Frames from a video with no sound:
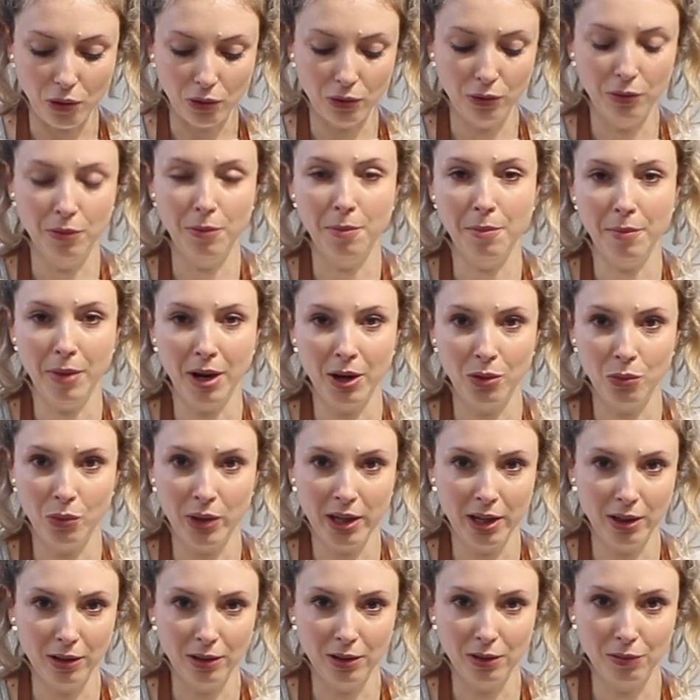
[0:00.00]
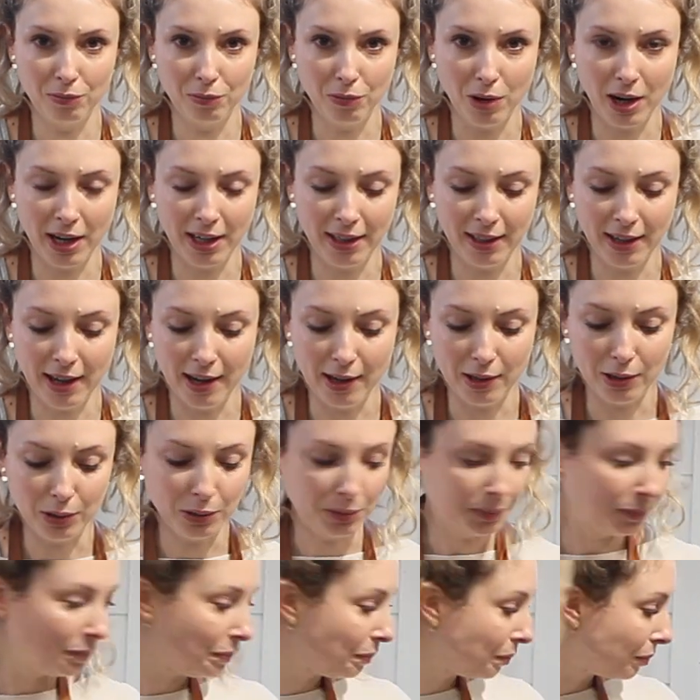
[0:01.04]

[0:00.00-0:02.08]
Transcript: on my wheel right now.